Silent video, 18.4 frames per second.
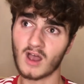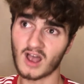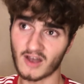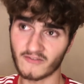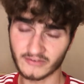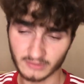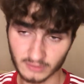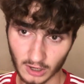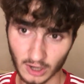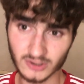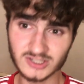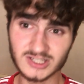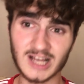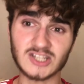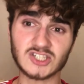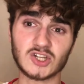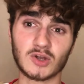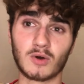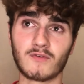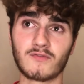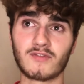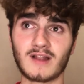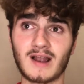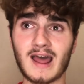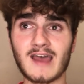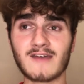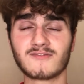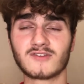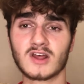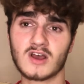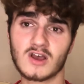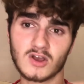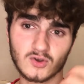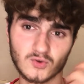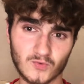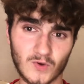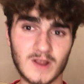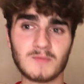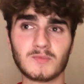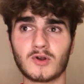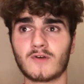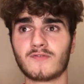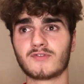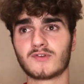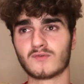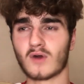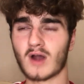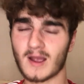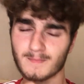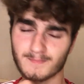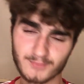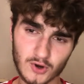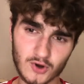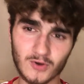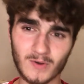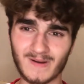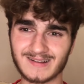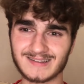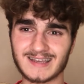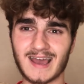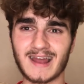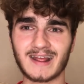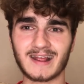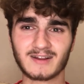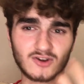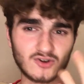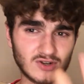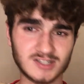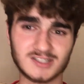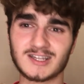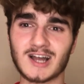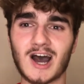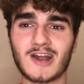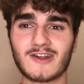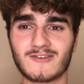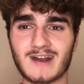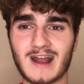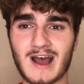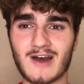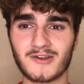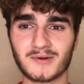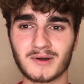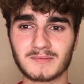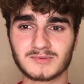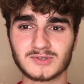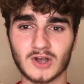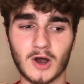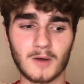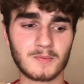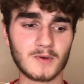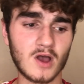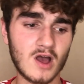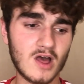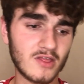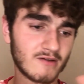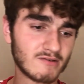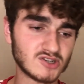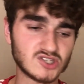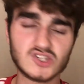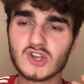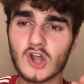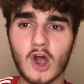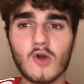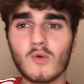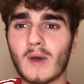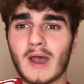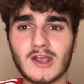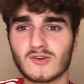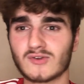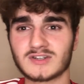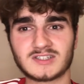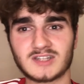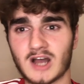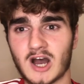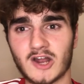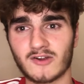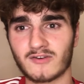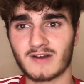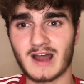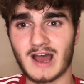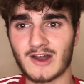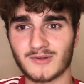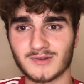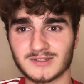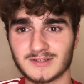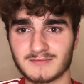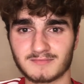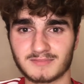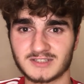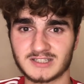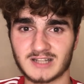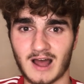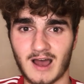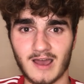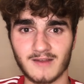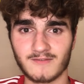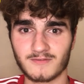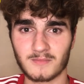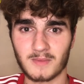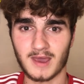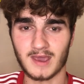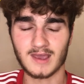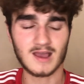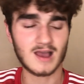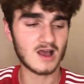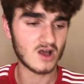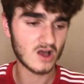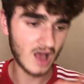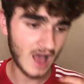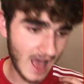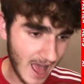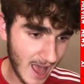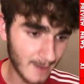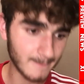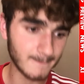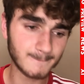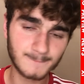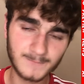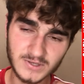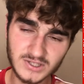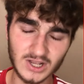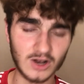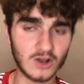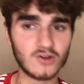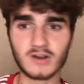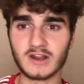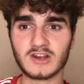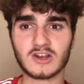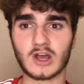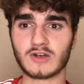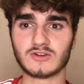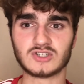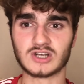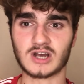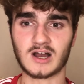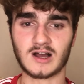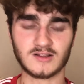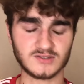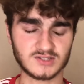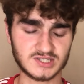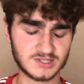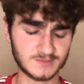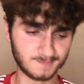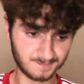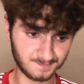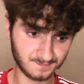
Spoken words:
I think go Sancho off the left, Greenwood off the right, Bruno at 10, and Cristiano Ronaldo up top. There is no way Cristiano Ronaldo isn't starting for me. Absolutely no chance.